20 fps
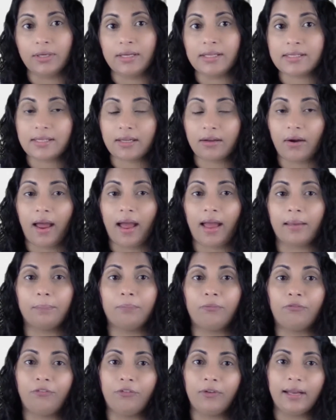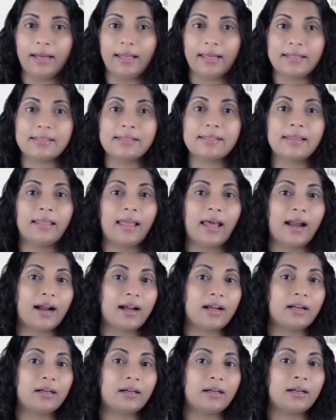describe feelings that
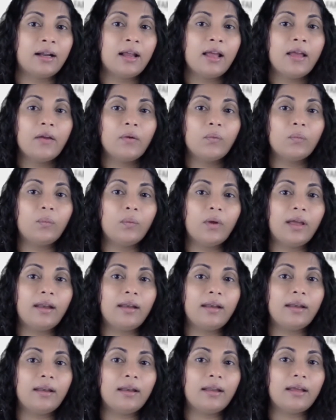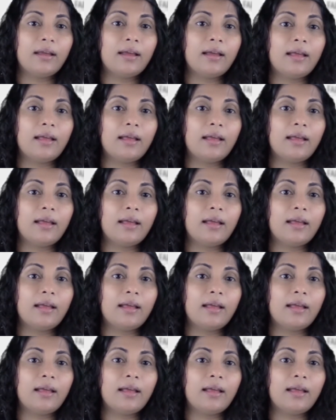occur when